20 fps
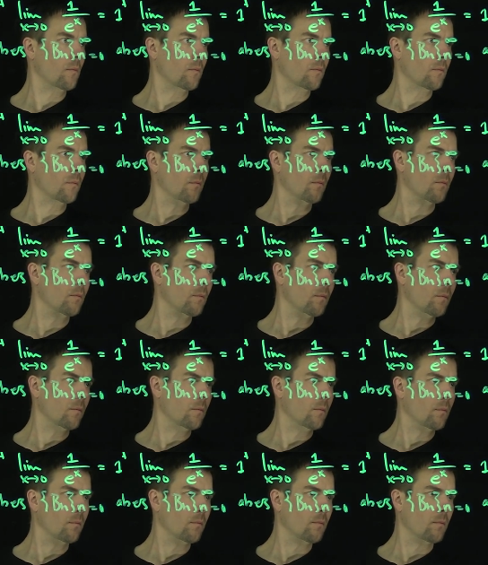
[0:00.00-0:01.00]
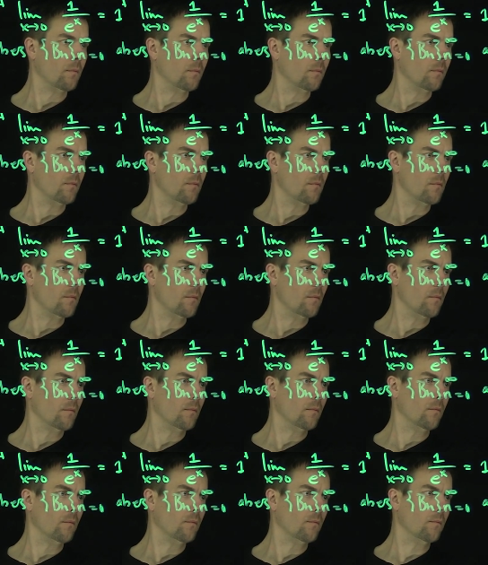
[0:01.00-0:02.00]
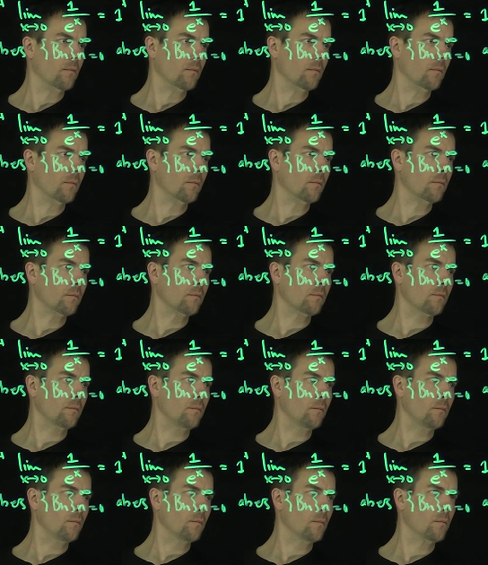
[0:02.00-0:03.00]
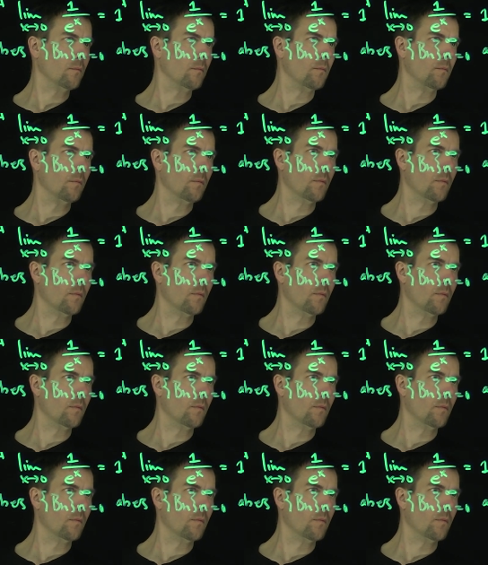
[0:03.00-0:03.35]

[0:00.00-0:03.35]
Nobody speaks.